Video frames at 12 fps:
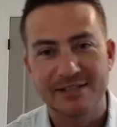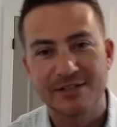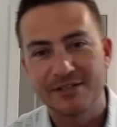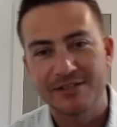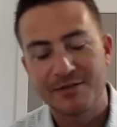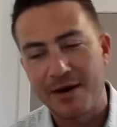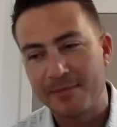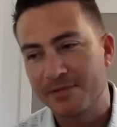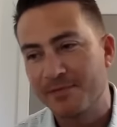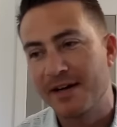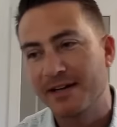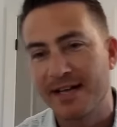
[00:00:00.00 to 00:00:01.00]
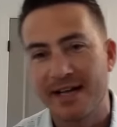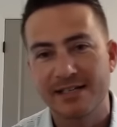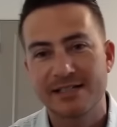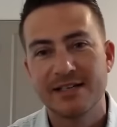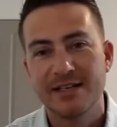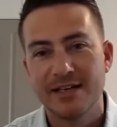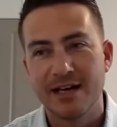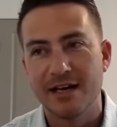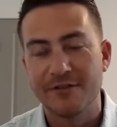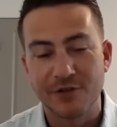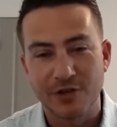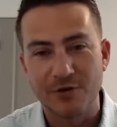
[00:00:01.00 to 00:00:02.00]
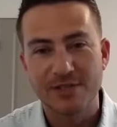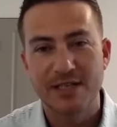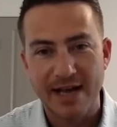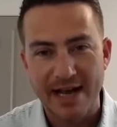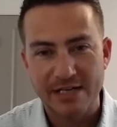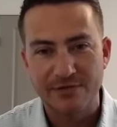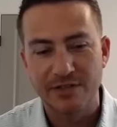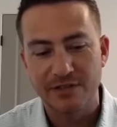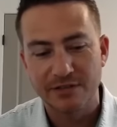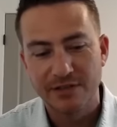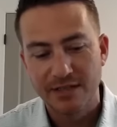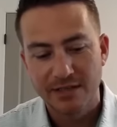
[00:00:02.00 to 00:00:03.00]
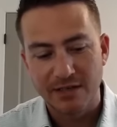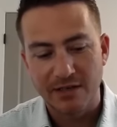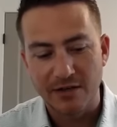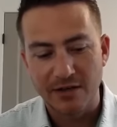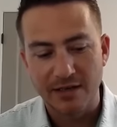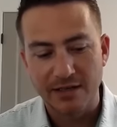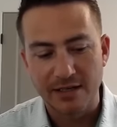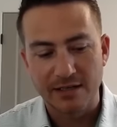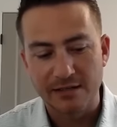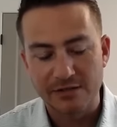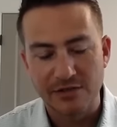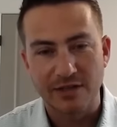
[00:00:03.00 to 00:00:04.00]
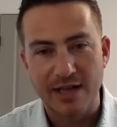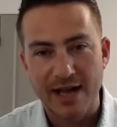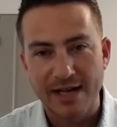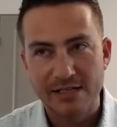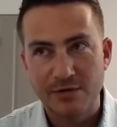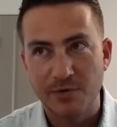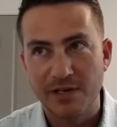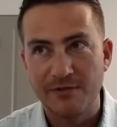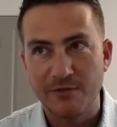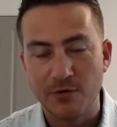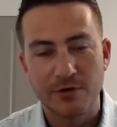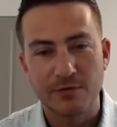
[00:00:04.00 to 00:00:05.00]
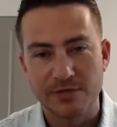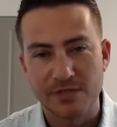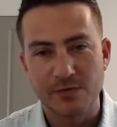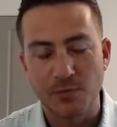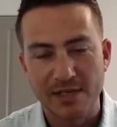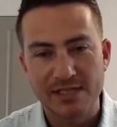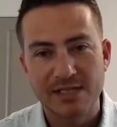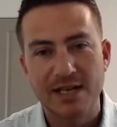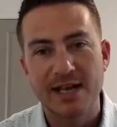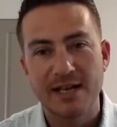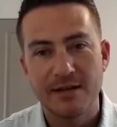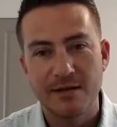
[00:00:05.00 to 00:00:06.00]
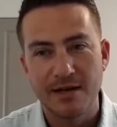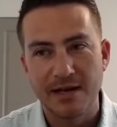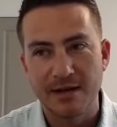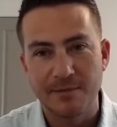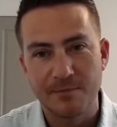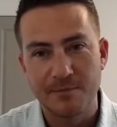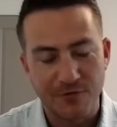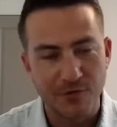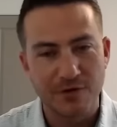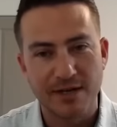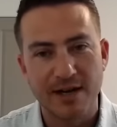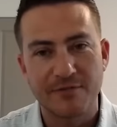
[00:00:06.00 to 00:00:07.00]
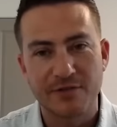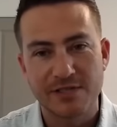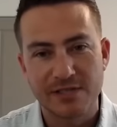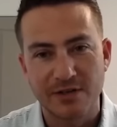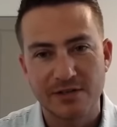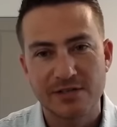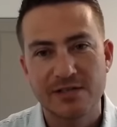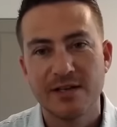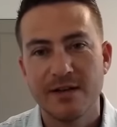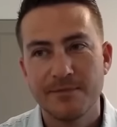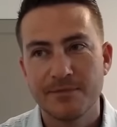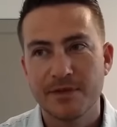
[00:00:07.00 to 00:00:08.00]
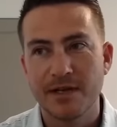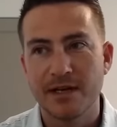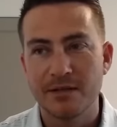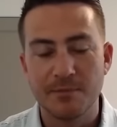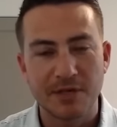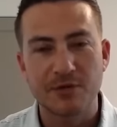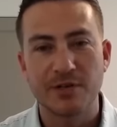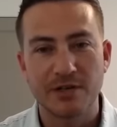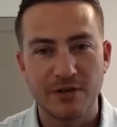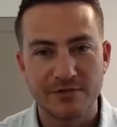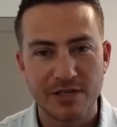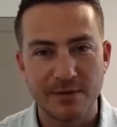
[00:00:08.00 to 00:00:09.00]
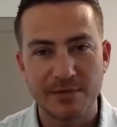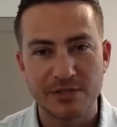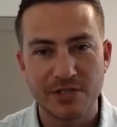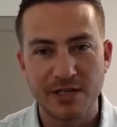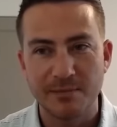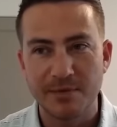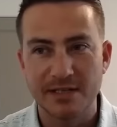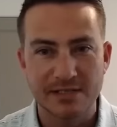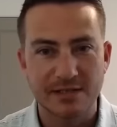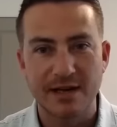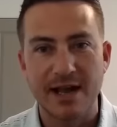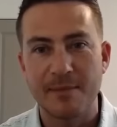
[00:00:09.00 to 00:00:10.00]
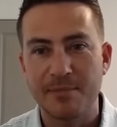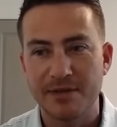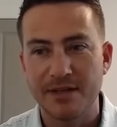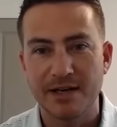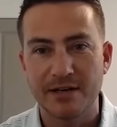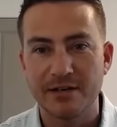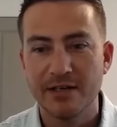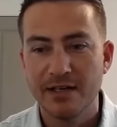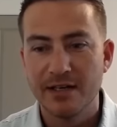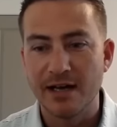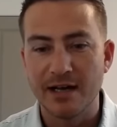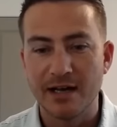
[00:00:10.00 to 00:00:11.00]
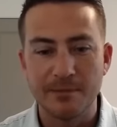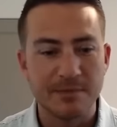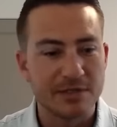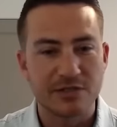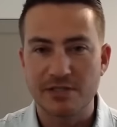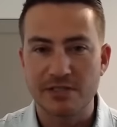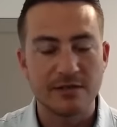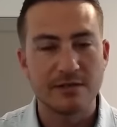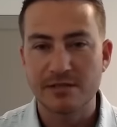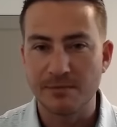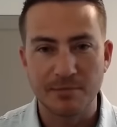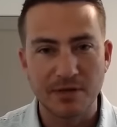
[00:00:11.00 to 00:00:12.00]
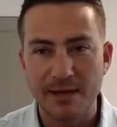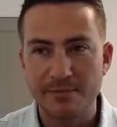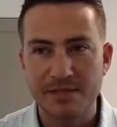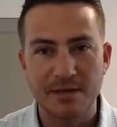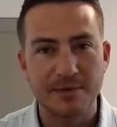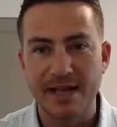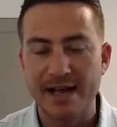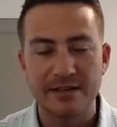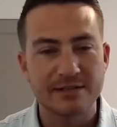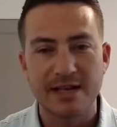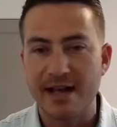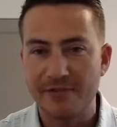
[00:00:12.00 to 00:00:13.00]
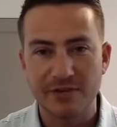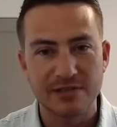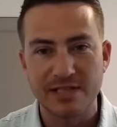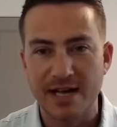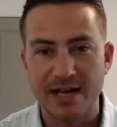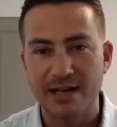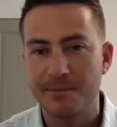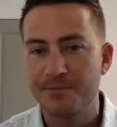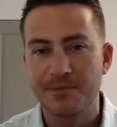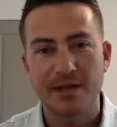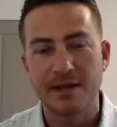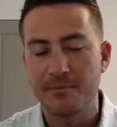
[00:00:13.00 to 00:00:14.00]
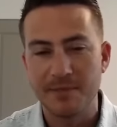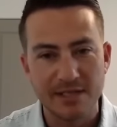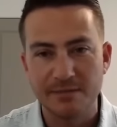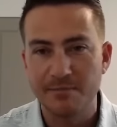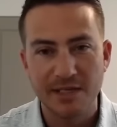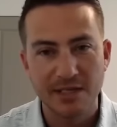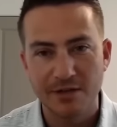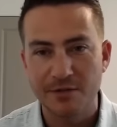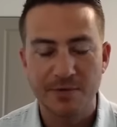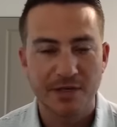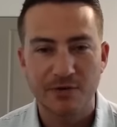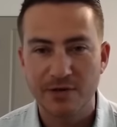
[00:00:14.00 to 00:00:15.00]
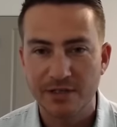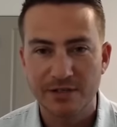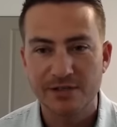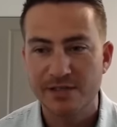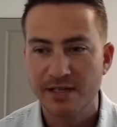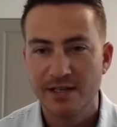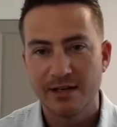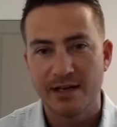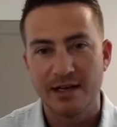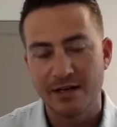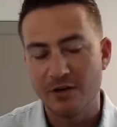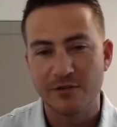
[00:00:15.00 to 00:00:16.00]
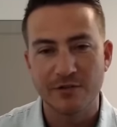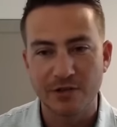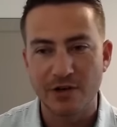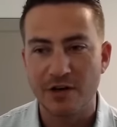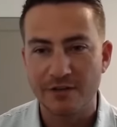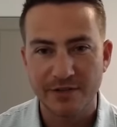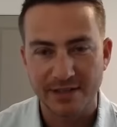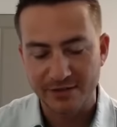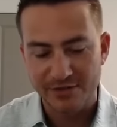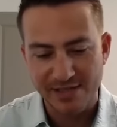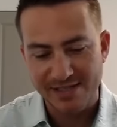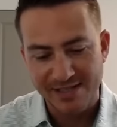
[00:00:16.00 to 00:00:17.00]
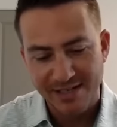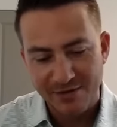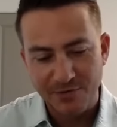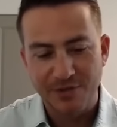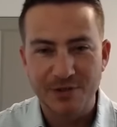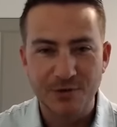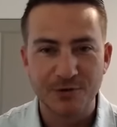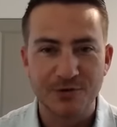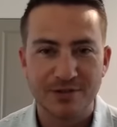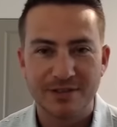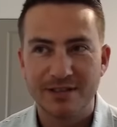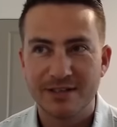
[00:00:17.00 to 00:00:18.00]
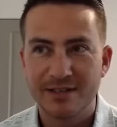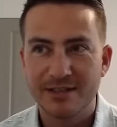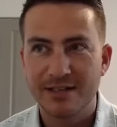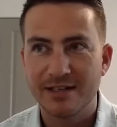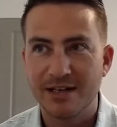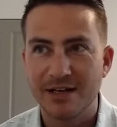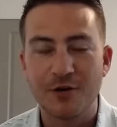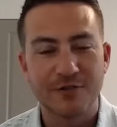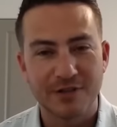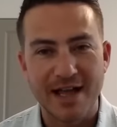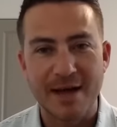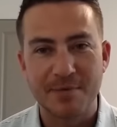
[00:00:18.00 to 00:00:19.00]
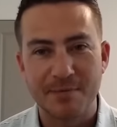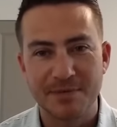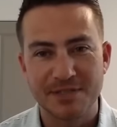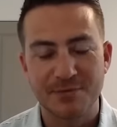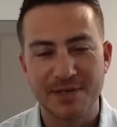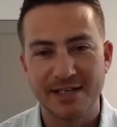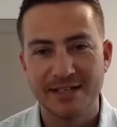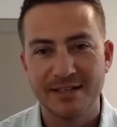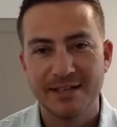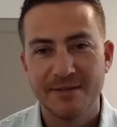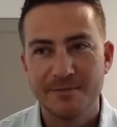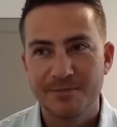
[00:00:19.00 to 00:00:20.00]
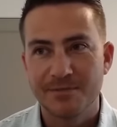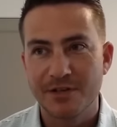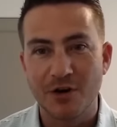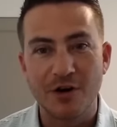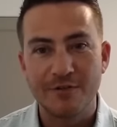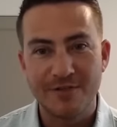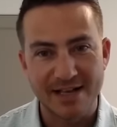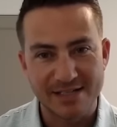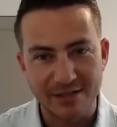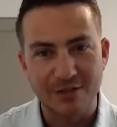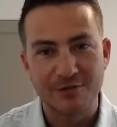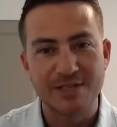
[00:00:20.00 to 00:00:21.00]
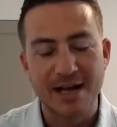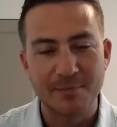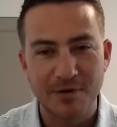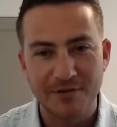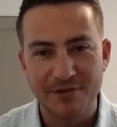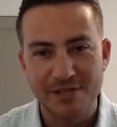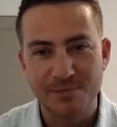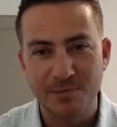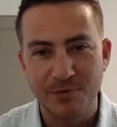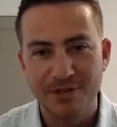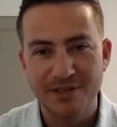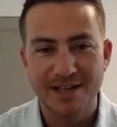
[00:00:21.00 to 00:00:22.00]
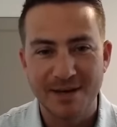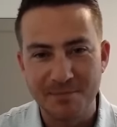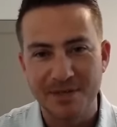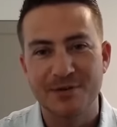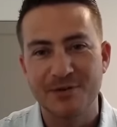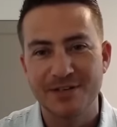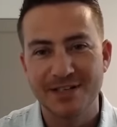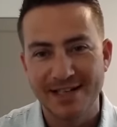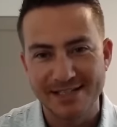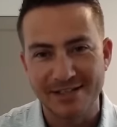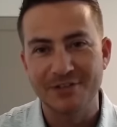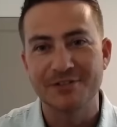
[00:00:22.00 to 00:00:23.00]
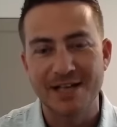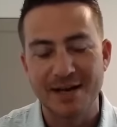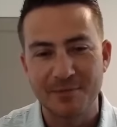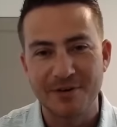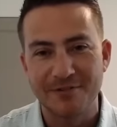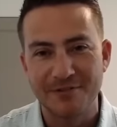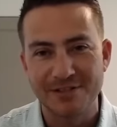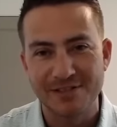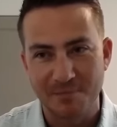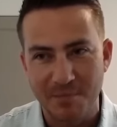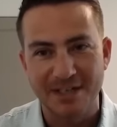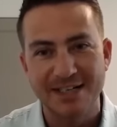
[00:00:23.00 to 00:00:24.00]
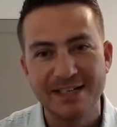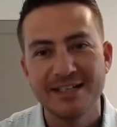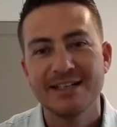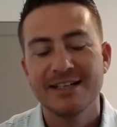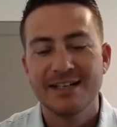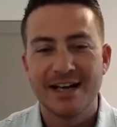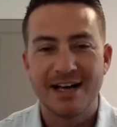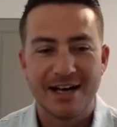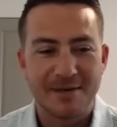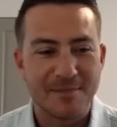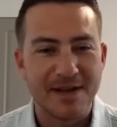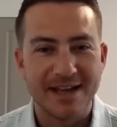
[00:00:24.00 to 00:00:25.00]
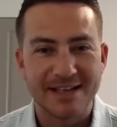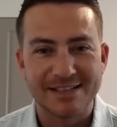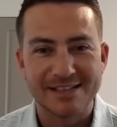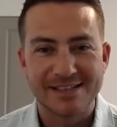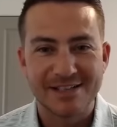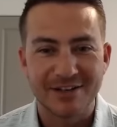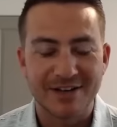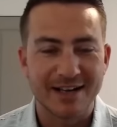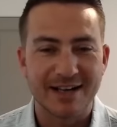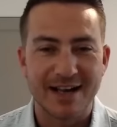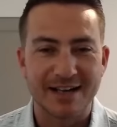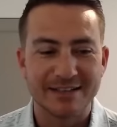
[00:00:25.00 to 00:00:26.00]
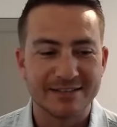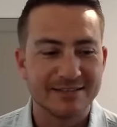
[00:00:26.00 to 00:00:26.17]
to Robin's podcast, if you're going to Nashville on July 24th, which is Wednesday, before the conference starts, the Bitcoin Golf Championship is going to happen there. It's just some plebs coming out to have a good time and meet other Bitcoiners over golf. Like there's this really cool overlap between golf as a low time preference sport and Bitcoin as a low time preference money. And so I